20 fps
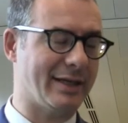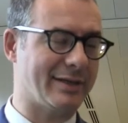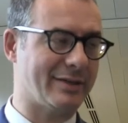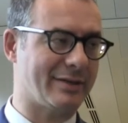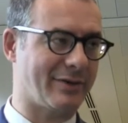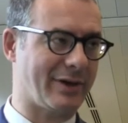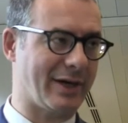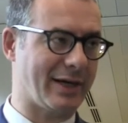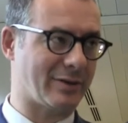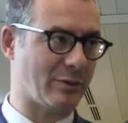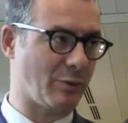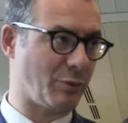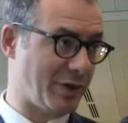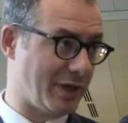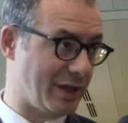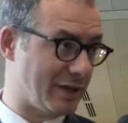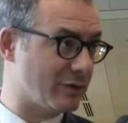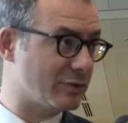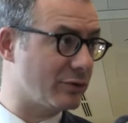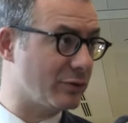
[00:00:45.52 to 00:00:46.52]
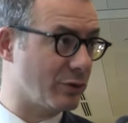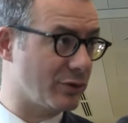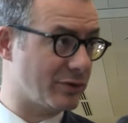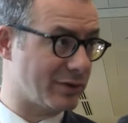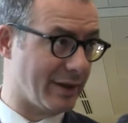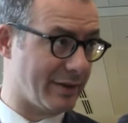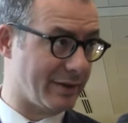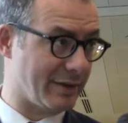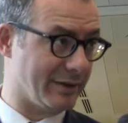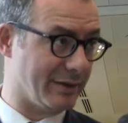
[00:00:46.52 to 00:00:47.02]
the rest. So we needed to do
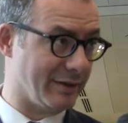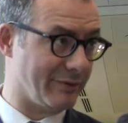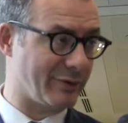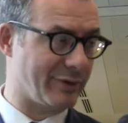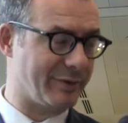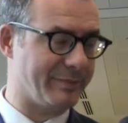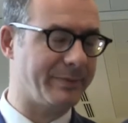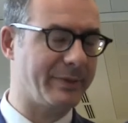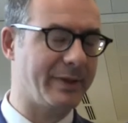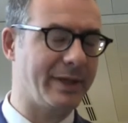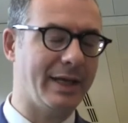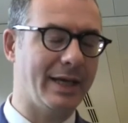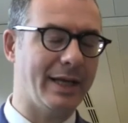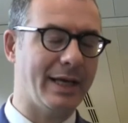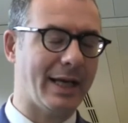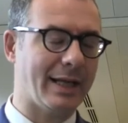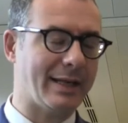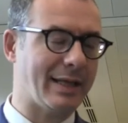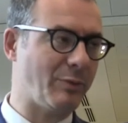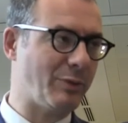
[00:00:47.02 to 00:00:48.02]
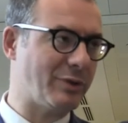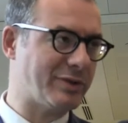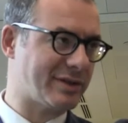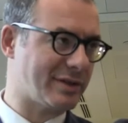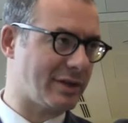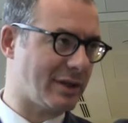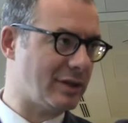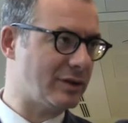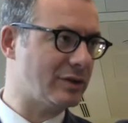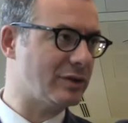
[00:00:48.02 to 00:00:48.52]
something different. And then we
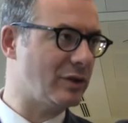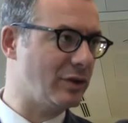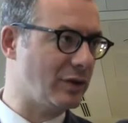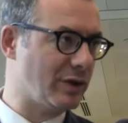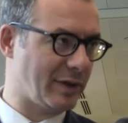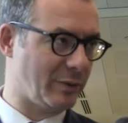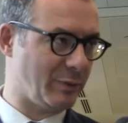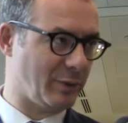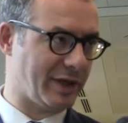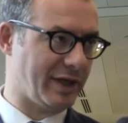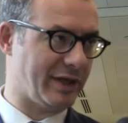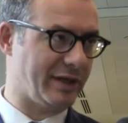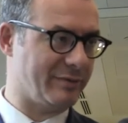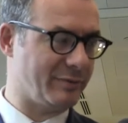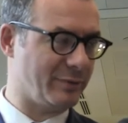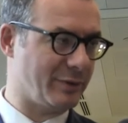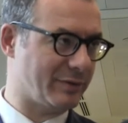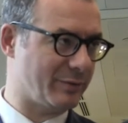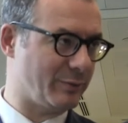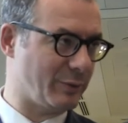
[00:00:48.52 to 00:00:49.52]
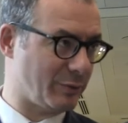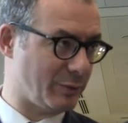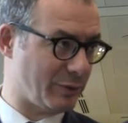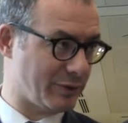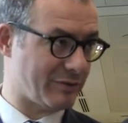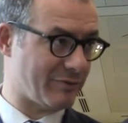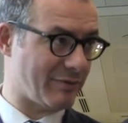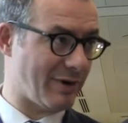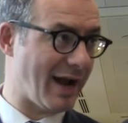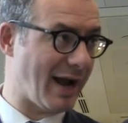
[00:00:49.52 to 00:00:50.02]
started to look at what was
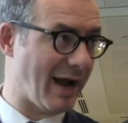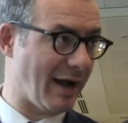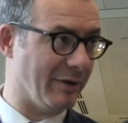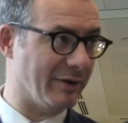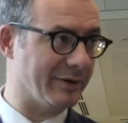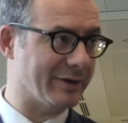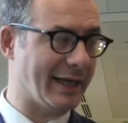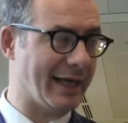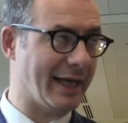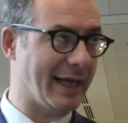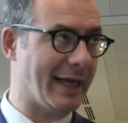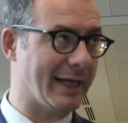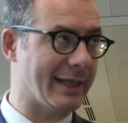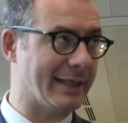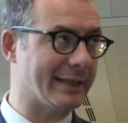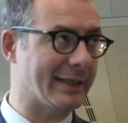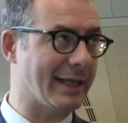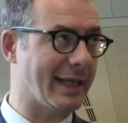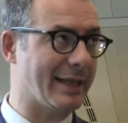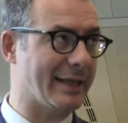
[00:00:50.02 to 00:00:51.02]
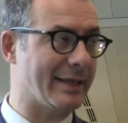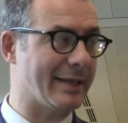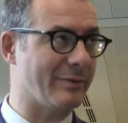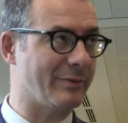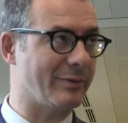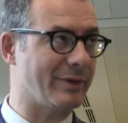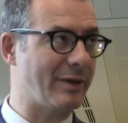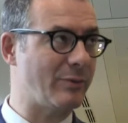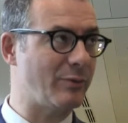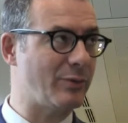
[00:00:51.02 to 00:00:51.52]
around,
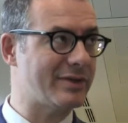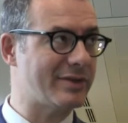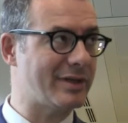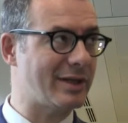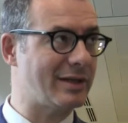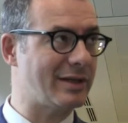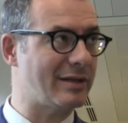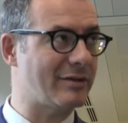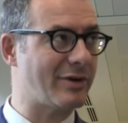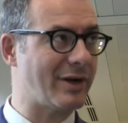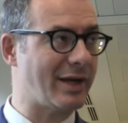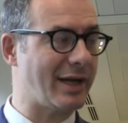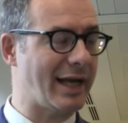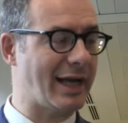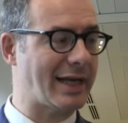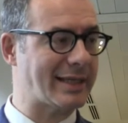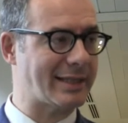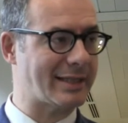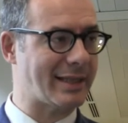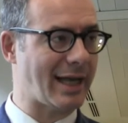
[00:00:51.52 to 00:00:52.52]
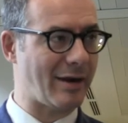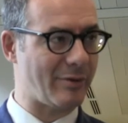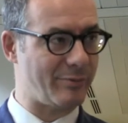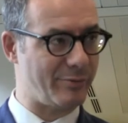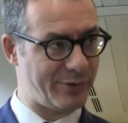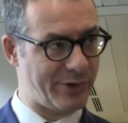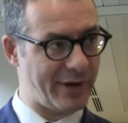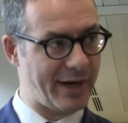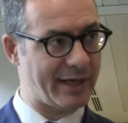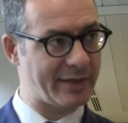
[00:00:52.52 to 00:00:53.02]
and then we suddenly realized that our
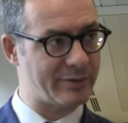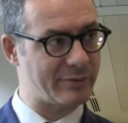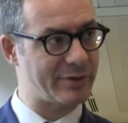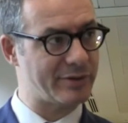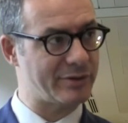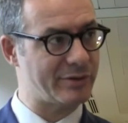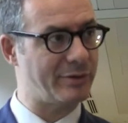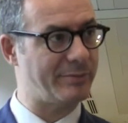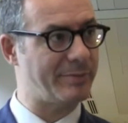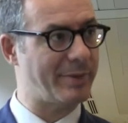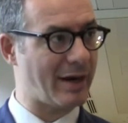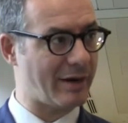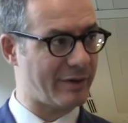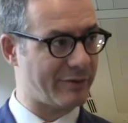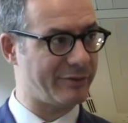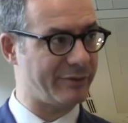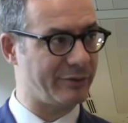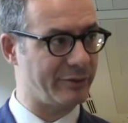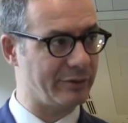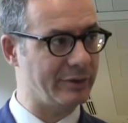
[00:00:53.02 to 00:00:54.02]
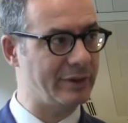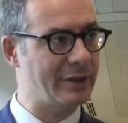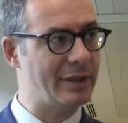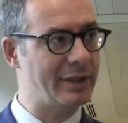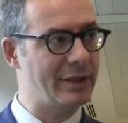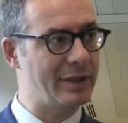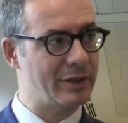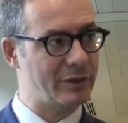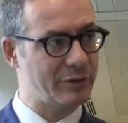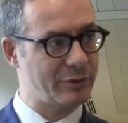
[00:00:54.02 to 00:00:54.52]
brands were so powerful
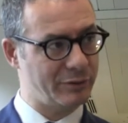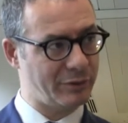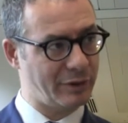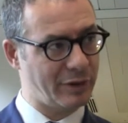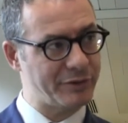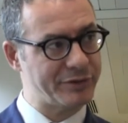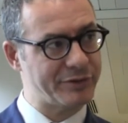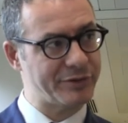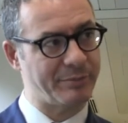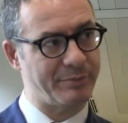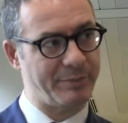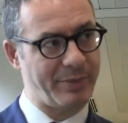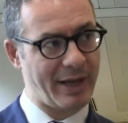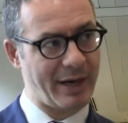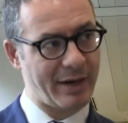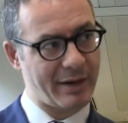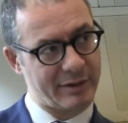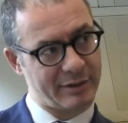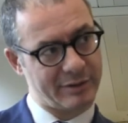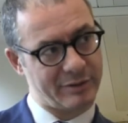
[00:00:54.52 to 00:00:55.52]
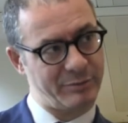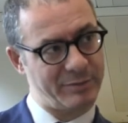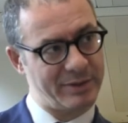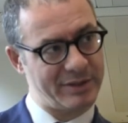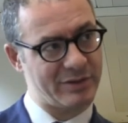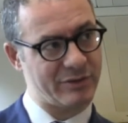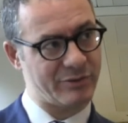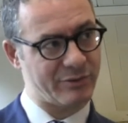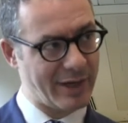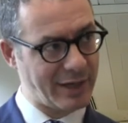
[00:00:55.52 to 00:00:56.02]
to also to be
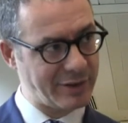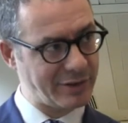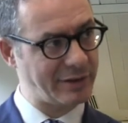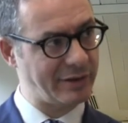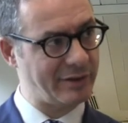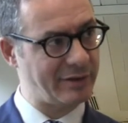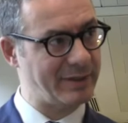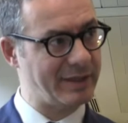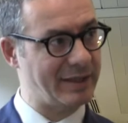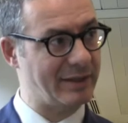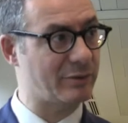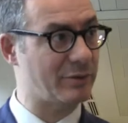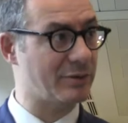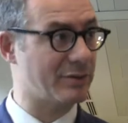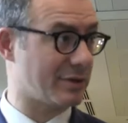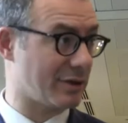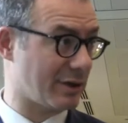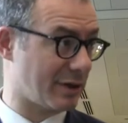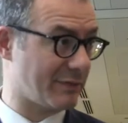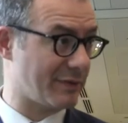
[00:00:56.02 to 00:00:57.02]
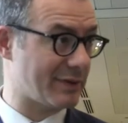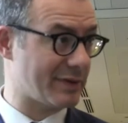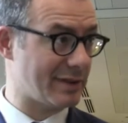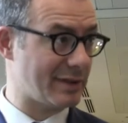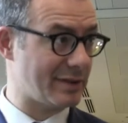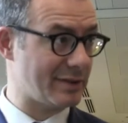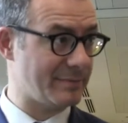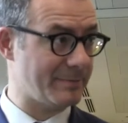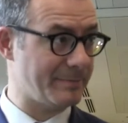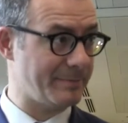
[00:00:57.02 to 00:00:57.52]
stretched a little bit into
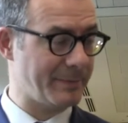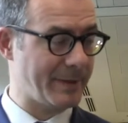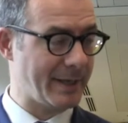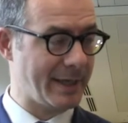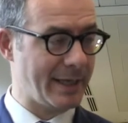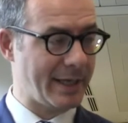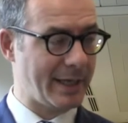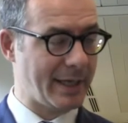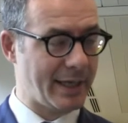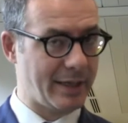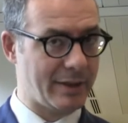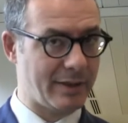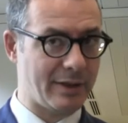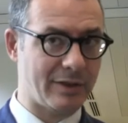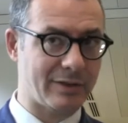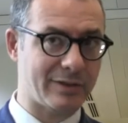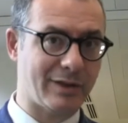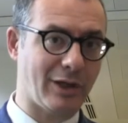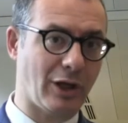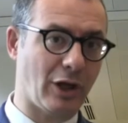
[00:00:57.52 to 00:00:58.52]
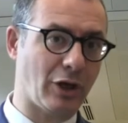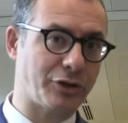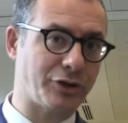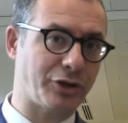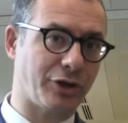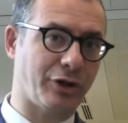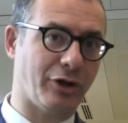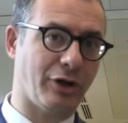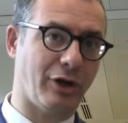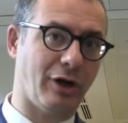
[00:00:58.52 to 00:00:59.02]
services in this
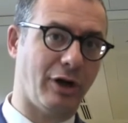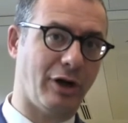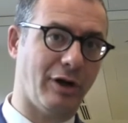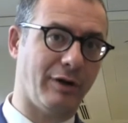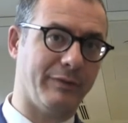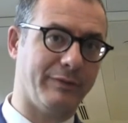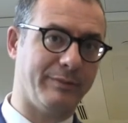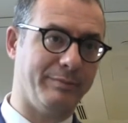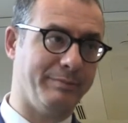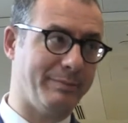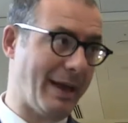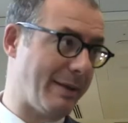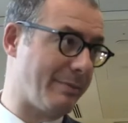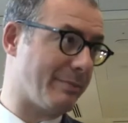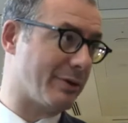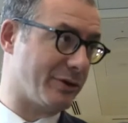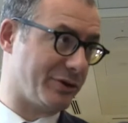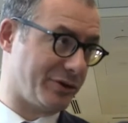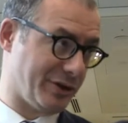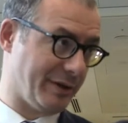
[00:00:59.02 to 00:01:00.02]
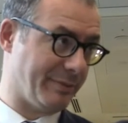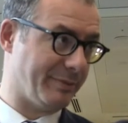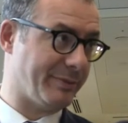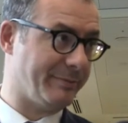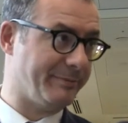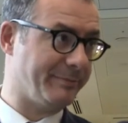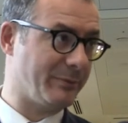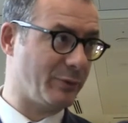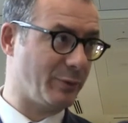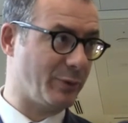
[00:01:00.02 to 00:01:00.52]
logic of membership
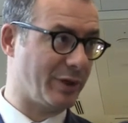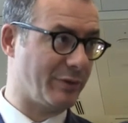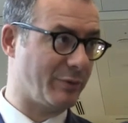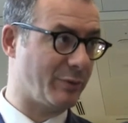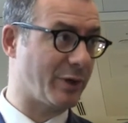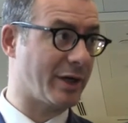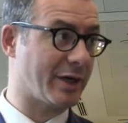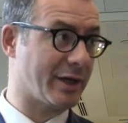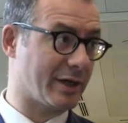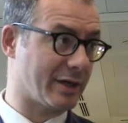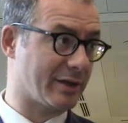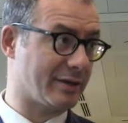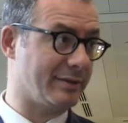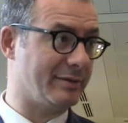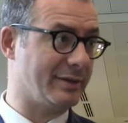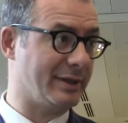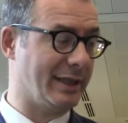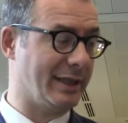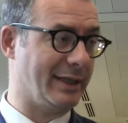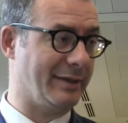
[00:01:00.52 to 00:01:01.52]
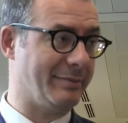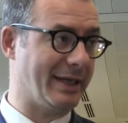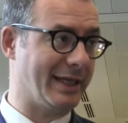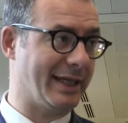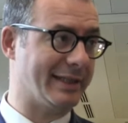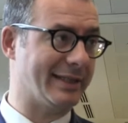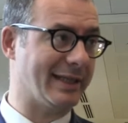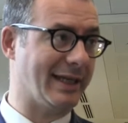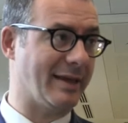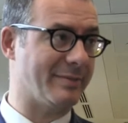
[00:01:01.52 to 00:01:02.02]
we heard many
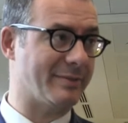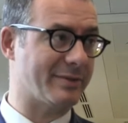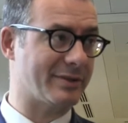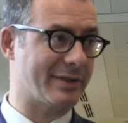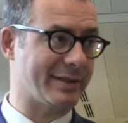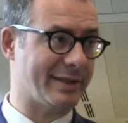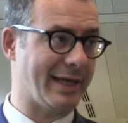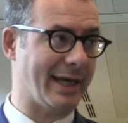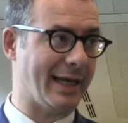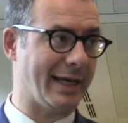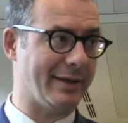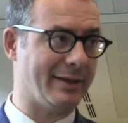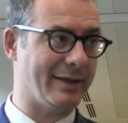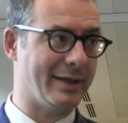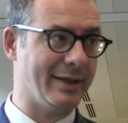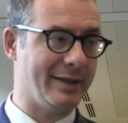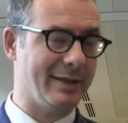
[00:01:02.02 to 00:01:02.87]
times today.